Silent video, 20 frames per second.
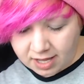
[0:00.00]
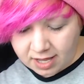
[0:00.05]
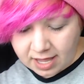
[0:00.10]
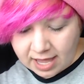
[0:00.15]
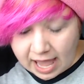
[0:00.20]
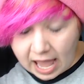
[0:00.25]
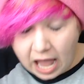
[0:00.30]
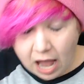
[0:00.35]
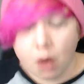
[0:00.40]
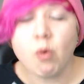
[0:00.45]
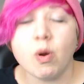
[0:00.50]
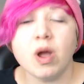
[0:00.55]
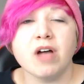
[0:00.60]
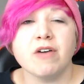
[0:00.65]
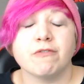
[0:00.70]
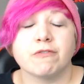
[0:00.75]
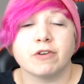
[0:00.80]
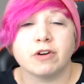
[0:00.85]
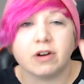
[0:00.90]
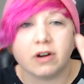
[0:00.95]

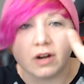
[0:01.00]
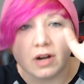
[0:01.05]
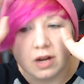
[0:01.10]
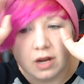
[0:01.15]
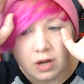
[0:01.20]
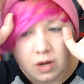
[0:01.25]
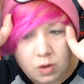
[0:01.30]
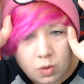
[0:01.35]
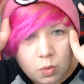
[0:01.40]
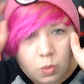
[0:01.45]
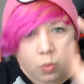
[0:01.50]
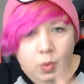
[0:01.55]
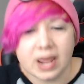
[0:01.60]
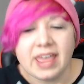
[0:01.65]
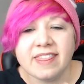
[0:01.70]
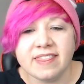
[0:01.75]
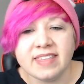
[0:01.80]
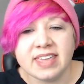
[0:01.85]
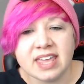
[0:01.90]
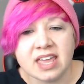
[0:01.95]
However,
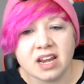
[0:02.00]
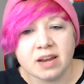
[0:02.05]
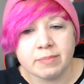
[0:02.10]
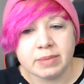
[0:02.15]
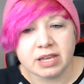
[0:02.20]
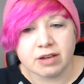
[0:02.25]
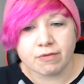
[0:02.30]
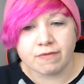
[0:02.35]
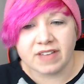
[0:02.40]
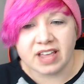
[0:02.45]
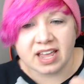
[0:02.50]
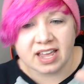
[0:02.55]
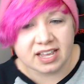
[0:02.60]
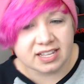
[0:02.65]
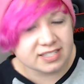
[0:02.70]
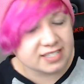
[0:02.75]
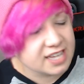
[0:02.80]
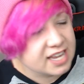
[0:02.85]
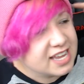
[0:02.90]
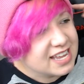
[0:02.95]
when the enemy
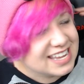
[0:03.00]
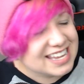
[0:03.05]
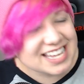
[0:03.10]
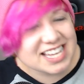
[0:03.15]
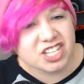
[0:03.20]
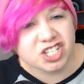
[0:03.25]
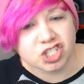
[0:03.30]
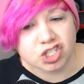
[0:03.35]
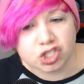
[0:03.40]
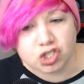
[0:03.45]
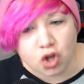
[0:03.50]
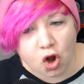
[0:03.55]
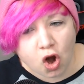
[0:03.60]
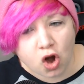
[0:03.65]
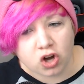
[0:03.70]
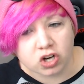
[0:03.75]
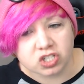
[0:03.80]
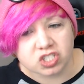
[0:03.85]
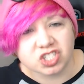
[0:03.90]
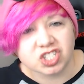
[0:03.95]
invades, he
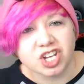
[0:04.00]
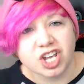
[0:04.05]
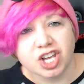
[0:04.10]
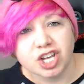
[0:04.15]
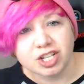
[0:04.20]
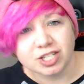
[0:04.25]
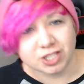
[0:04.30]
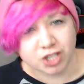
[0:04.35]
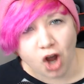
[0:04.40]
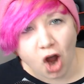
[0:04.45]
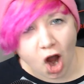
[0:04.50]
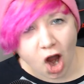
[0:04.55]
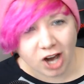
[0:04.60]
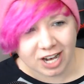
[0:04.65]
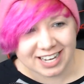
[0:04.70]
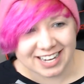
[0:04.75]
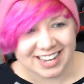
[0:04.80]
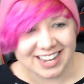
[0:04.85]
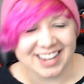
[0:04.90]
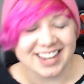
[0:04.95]
starts
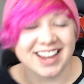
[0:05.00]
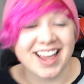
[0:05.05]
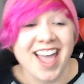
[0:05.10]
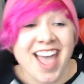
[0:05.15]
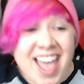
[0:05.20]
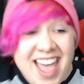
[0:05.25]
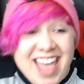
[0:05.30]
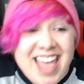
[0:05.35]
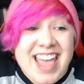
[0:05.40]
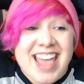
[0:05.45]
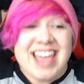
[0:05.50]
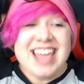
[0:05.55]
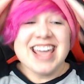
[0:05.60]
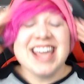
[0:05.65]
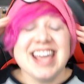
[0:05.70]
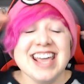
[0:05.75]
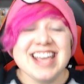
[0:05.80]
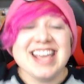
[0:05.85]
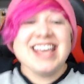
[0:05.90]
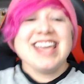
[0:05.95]
talking.
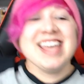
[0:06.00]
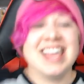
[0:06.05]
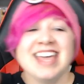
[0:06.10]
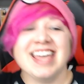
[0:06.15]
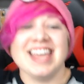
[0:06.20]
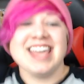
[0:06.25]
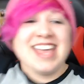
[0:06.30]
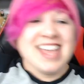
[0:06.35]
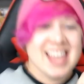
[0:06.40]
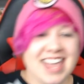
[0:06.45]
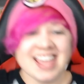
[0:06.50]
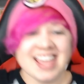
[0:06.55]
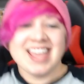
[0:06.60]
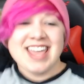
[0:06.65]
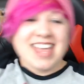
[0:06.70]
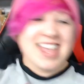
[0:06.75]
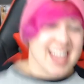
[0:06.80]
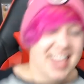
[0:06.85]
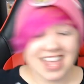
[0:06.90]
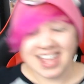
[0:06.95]

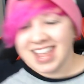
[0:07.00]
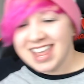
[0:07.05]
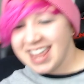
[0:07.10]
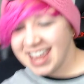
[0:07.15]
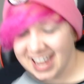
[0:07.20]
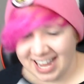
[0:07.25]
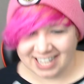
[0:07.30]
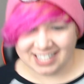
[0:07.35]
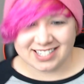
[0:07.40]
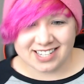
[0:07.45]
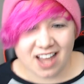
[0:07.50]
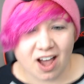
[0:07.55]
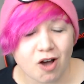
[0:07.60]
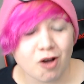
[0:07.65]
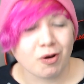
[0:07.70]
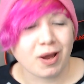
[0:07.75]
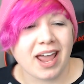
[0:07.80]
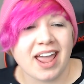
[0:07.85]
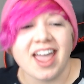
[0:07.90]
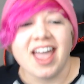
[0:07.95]

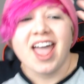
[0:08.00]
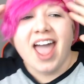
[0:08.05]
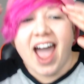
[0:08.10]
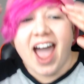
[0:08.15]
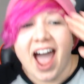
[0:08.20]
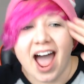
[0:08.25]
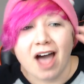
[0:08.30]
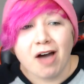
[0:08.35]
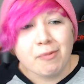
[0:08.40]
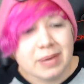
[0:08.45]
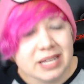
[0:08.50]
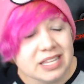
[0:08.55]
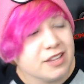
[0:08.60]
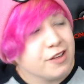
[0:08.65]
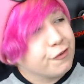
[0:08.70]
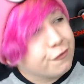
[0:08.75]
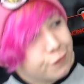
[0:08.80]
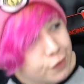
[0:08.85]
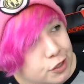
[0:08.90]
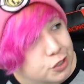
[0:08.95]
Okay, I'll be the
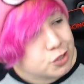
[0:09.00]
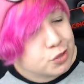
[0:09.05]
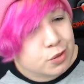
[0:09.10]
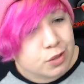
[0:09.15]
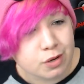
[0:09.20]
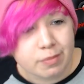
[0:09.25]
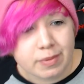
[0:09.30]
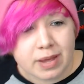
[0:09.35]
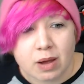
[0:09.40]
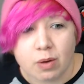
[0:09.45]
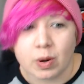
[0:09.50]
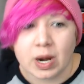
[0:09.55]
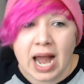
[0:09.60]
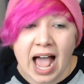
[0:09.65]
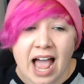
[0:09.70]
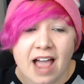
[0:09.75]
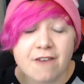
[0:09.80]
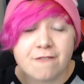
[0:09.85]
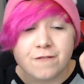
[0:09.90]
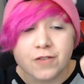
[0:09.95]
first one to admit, when
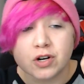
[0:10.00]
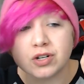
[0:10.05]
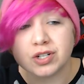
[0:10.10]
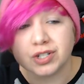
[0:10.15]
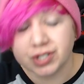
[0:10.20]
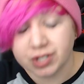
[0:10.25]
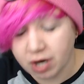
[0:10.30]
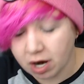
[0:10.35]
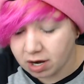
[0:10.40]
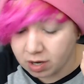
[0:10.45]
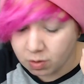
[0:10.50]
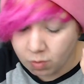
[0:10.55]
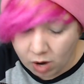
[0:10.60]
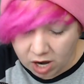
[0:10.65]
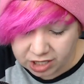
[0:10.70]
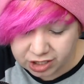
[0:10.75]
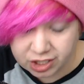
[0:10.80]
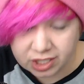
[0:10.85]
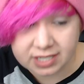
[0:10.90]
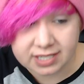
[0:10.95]
I first started
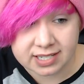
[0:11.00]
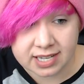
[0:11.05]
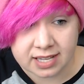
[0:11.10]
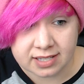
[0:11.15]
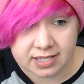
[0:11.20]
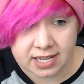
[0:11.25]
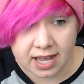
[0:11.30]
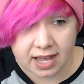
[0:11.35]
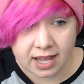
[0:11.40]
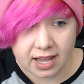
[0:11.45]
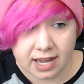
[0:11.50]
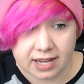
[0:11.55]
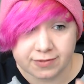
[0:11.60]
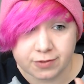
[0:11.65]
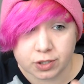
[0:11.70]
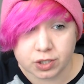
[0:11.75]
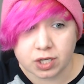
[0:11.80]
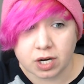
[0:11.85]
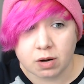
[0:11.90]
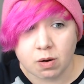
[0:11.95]
watching Sentai,
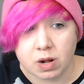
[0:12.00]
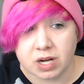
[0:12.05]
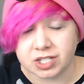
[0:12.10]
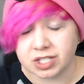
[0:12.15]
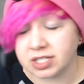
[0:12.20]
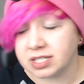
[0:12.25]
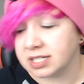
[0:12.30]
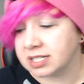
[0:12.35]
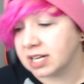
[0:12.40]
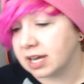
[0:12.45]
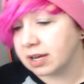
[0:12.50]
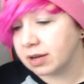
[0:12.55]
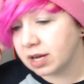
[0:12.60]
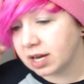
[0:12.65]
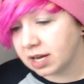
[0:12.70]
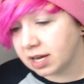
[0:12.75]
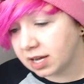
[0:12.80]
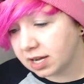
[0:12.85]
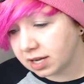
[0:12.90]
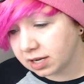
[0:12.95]

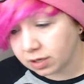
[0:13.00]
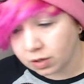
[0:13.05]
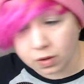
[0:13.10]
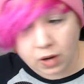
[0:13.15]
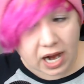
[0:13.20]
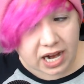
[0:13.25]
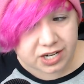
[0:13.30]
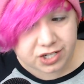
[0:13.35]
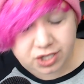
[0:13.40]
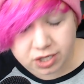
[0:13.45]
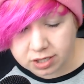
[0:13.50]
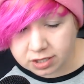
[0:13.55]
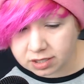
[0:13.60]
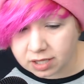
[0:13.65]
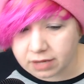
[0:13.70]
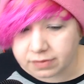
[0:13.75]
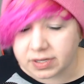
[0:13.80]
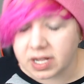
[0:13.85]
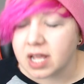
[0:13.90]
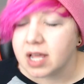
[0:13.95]
Gokaiser,
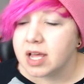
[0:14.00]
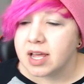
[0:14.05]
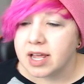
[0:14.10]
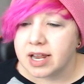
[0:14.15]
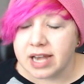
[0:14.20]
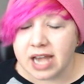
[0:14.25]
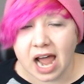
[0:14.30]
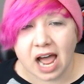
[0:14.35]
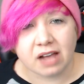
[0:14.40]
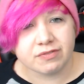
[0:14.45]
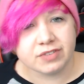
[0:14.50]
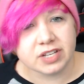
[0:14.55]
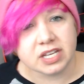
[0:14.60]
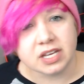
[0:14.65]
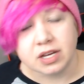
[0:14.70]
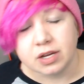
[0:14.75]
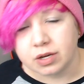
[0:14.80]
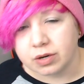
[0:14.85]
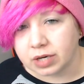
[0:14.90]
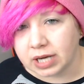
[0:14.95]
loved it. Navi
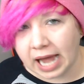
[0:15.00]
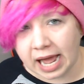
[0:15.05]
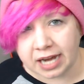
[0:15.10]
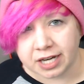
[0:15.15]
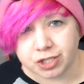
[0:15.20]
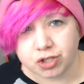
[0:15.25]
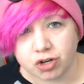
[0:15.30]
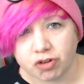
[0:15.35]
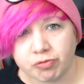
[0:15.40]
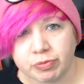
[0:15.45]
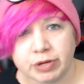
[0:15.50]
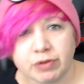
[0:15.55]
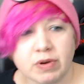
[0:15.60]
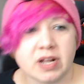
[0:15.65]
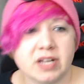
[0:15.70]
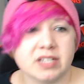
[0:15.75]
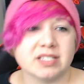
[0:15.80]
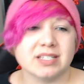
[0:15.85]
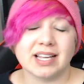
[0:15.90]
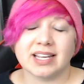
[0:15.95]
kind of drove me
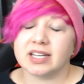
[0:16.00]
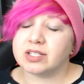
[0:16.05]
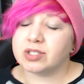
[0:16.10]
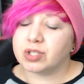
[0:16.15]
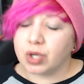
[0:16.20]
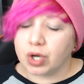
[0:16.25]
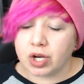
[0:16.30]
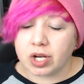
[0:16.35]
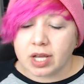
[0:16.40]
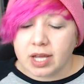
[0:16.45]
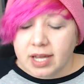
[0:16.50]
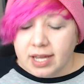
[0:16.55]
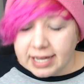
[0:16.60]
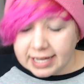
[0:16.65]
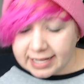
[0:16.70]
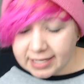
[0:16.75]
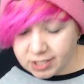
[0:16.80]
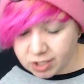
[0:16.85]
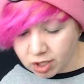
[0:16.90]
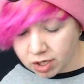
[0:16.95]
nuts. Like, it took
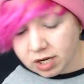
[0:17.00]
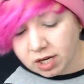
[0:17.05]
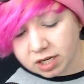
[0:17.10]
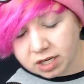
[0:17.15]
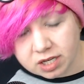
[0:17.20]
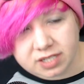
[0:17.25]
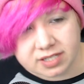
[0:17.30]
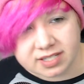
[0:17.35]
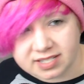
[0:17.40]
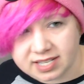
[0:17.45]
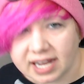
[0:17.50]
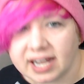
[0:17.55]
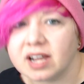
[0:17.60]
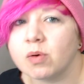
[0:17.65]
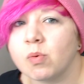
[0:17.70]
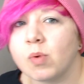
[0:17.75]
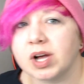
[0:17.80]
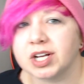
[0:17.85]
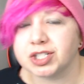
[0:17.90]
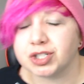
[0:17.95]
a good second
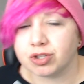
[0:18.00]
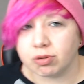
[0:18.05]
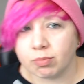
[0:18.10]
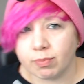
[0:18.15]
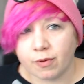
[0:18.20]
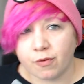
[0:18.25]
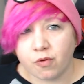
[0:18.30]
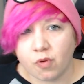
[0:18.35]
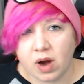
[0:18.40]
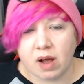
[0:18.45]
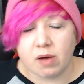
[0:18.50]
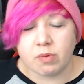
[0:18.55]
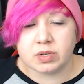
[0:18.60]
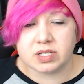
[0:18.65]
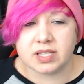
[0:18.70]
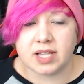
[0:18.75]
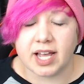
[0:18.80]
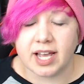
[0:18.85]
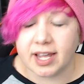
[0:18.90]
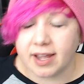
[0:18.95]
watch through before I was
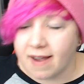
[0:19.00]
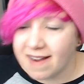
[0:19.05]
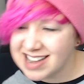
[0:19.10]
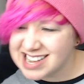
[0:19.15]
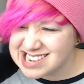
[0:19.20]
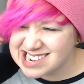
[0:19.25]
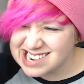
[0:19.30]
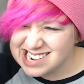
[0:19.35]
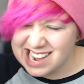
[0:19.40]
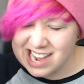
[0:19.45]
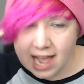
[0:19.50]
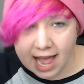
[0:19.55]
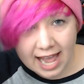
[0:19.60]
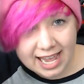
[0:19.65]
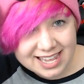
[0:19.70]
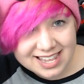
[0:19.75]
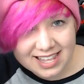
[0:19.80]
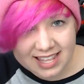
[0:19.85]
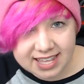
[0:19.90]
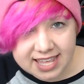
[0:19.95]
like, I
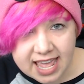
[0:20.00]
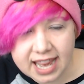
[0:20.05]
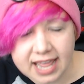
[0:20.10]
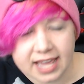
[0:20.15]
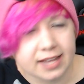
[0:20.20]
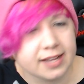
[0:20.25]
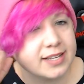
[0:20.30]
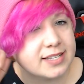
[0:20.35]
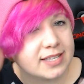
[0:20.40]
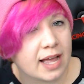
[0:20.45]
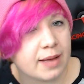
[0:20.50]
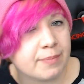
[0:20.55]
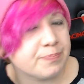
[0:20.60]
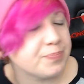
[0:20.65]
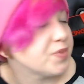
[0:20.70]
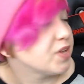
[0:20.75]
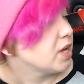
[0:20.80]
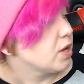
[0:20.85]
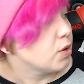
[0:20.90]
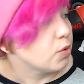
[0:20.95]
get it. Because I'm
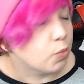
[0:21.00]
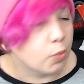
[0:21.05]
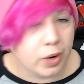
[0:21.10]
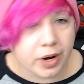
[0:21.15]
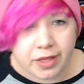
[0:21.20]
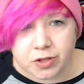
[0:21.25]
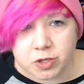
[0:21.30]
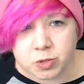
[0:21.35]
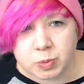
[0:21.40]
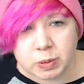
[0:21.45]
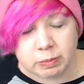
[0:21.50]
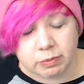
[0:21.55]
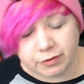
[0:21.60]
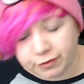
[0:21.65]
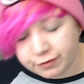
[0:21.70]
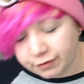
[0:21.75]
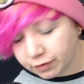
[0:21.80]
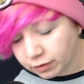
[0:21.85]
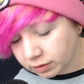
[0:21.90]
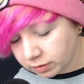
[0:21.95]
one of those people, if
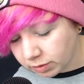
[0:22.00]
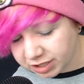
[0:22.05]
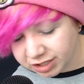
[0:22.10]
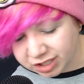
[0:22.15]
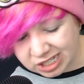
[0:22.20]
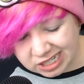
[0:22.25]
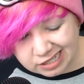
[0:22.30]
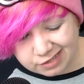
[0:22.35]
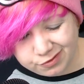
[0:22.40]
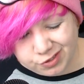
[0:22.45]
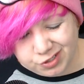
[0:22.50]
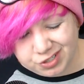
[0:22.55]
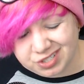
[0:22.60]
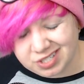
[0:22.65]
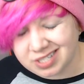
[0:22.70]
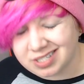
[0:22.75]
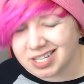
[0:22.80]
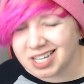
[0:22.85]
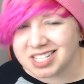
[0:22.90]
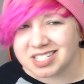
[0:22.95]
you've only watched a handful of
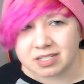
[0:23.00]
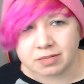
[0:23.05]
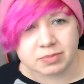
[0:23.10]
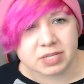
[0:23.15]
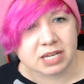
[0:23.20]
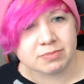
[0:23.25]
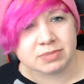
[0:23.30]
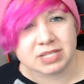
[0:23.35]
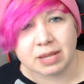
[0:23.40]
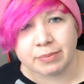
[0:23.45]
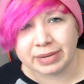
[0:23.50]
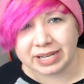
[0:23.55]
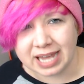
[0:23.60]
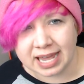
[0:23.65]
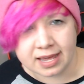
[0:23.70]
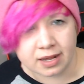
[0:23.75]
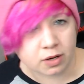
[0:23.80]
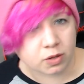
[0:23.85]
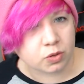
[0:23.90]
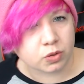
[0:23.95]
Sentai, sometimes that
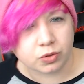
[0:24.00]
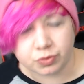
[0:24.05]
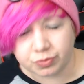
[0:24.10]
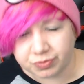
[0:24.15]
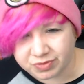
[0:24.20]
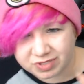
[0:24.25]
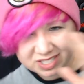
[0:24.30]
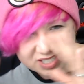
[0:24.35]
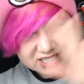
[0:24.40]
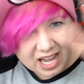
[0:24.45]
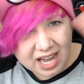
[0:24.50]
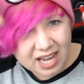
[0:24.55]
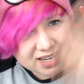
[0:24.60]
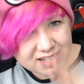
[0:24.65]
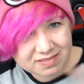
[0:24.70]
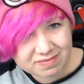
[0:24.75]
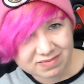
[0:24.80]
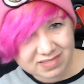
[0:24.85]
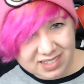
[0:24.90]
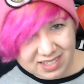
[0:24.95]
mechanical
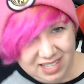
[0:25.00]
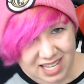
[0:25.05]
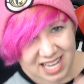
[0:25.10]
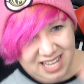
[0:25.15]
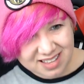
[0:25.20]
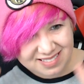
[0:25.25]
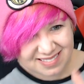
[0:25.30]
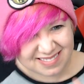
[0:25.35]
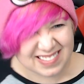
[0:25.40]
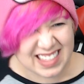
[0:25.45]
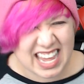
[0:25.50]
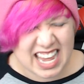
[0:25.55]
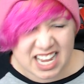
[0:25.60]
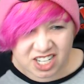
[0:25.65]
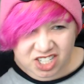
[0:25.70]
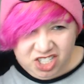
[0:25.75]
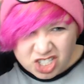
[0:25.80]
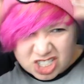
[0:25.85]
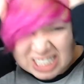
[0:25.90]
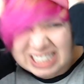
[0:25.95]
sidekick thing
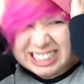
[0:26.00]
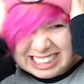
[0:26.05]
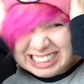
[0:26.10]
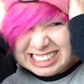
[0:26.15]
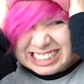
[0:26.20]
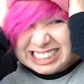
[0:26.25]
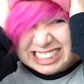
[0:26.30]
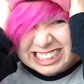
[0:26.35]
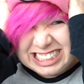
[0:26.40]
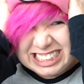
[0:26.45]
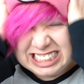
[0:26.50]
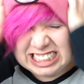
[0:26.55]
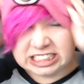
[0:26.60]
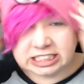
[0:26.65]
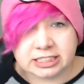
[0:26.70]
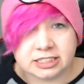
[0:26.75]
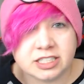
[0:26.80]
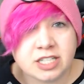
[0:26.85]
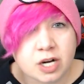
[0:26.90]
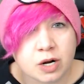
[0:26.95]
just,
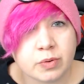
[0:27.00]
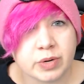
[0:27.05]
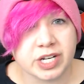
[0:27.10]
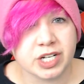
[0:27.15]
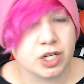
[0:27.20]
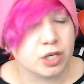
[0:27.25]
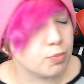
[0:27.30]
you know, in your